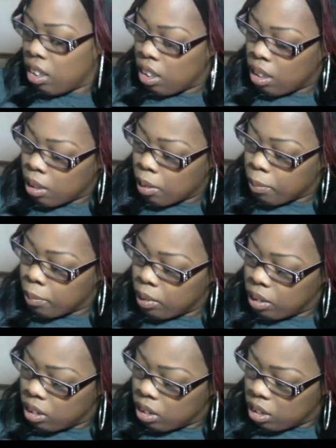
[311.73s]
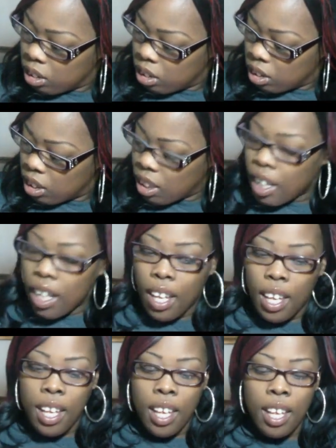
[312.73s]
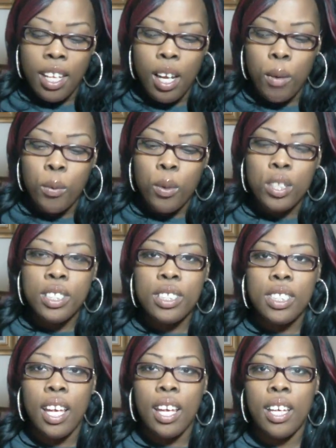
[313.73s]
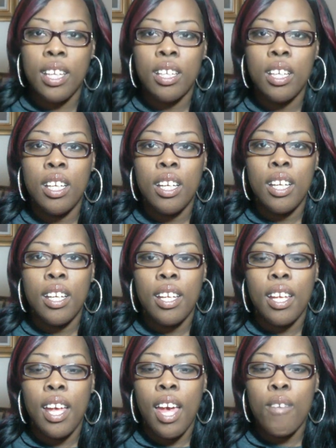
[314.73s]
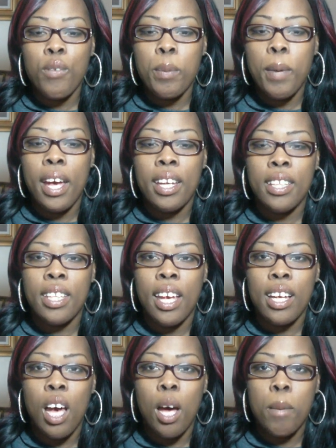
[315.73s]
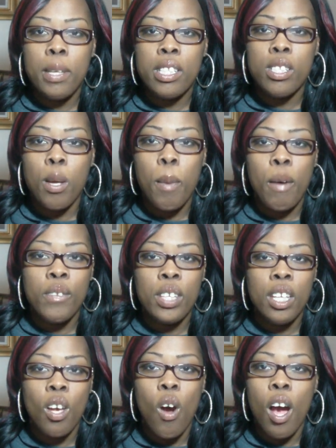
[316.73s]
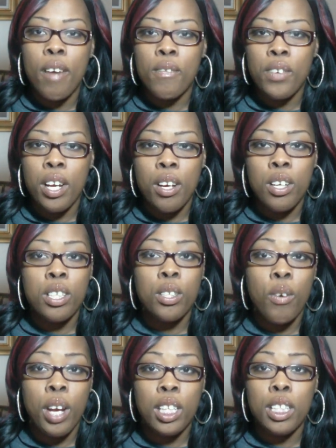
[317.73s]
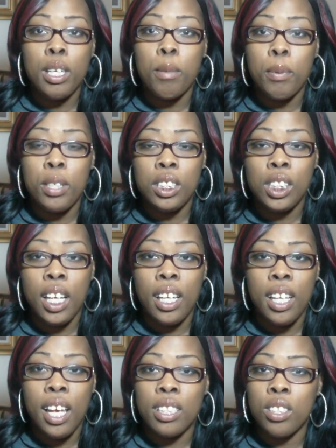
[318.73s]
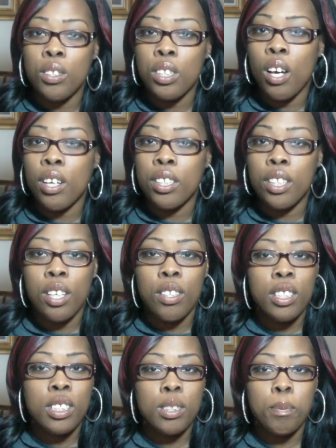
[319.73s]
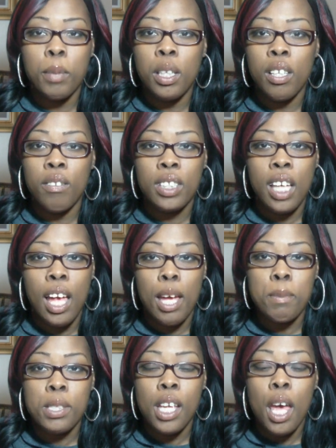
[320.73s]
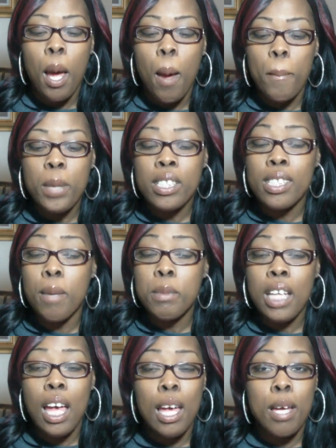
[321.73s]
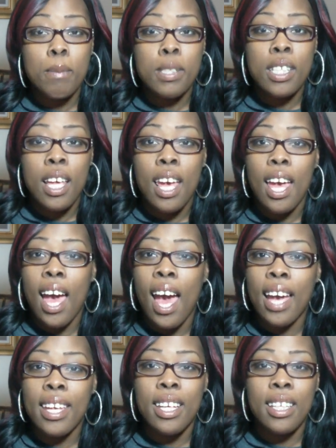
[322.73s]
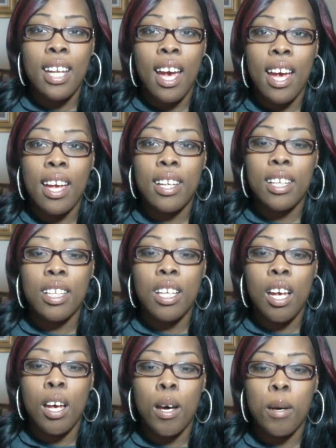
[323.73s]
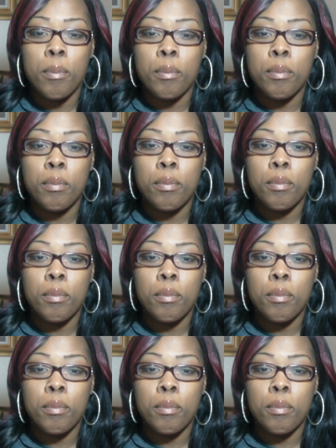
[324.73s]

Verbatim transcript: Um, and I want to say everybody that comments on my video i very greatly appreciate it i know y'all gonna heard this many of times but sometimes i cannot um,